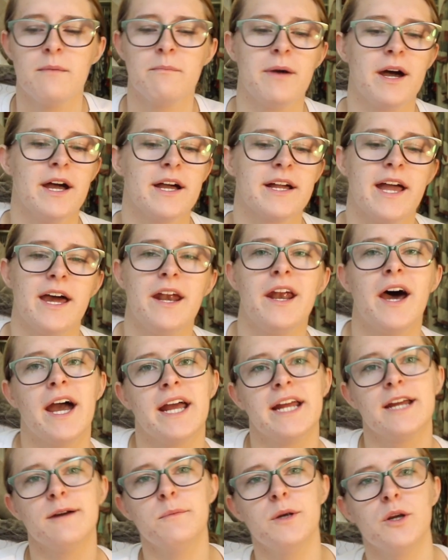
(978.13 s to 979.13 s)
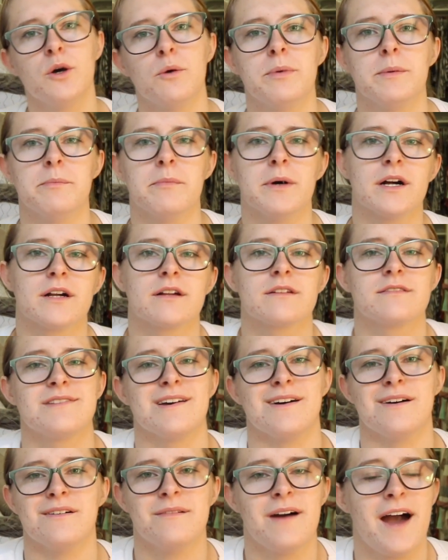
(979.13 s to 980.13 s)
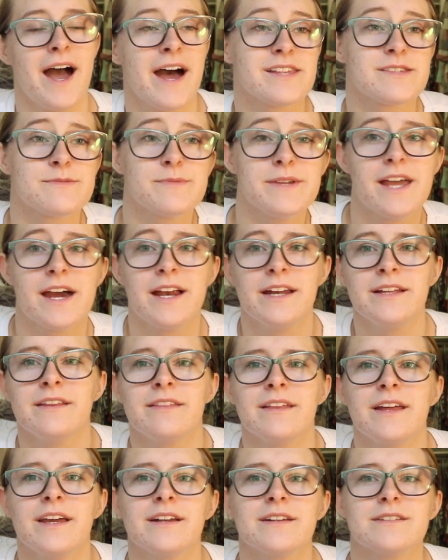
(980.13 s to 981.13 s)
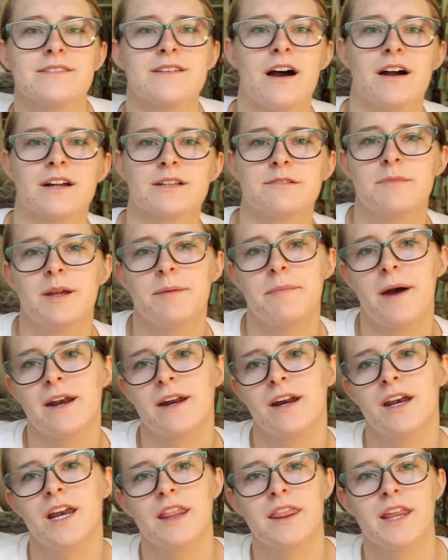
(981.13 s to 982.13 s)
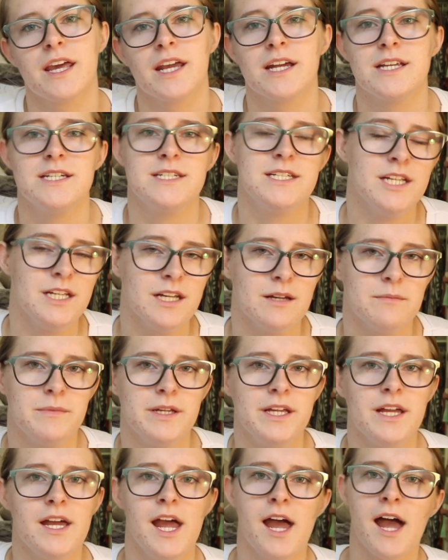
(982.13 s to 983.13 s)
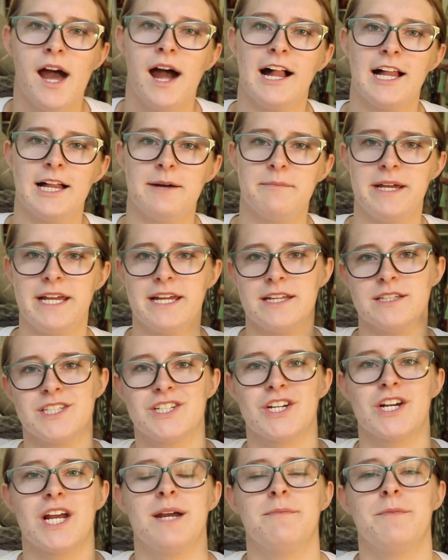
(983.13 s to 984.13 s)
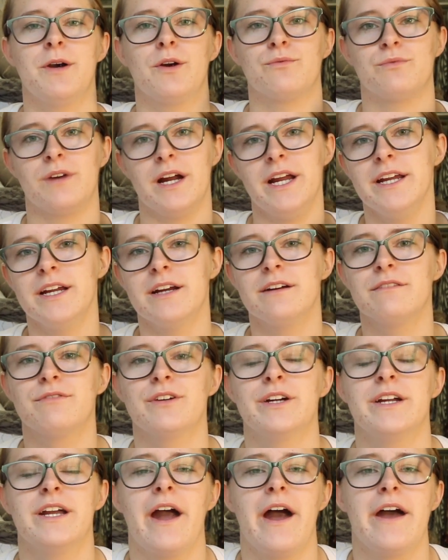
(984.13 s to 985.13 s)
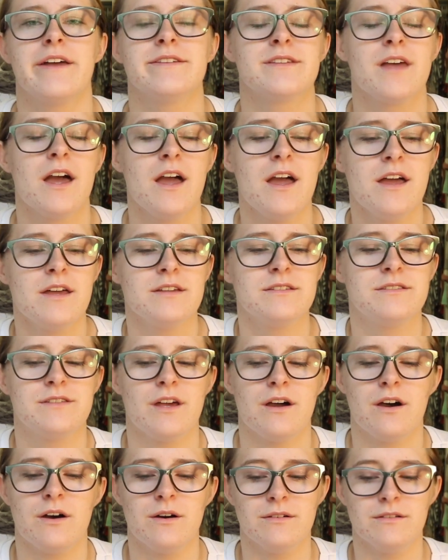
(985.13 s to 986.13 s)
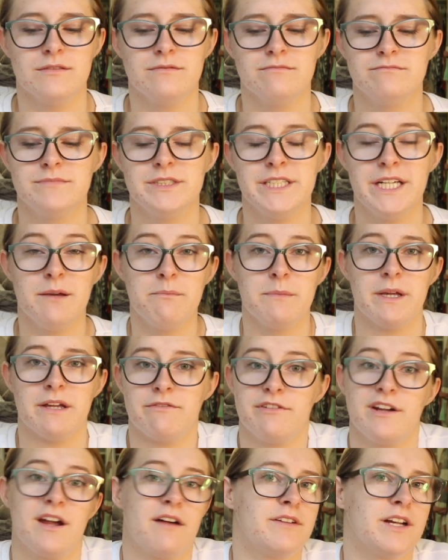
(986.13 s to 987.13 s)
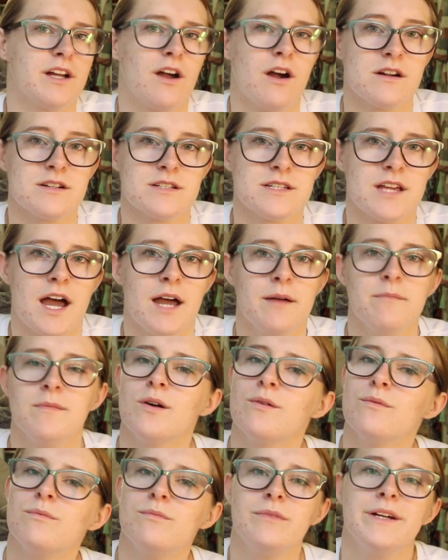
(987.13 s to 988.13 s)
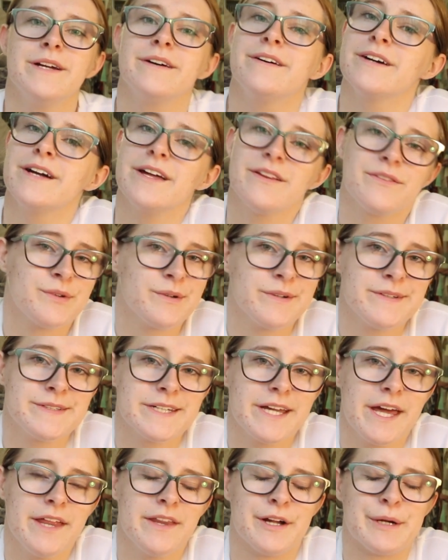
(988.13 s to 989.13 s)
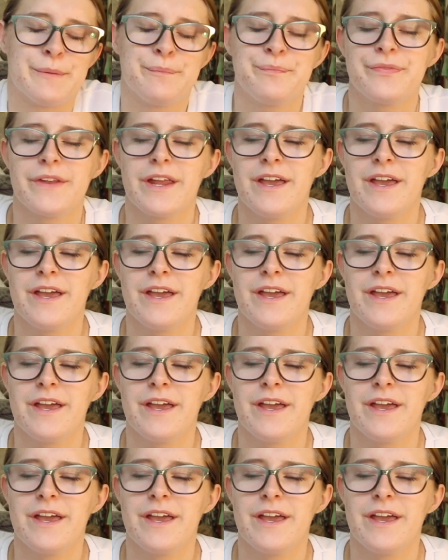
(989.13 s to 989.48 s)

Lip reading: But again, I am an open book, so ask me anything, talk to me about anything, DM me. I'll have my Instagram right here for you guys. So DM me if you're having a hard time. We'll get through it together.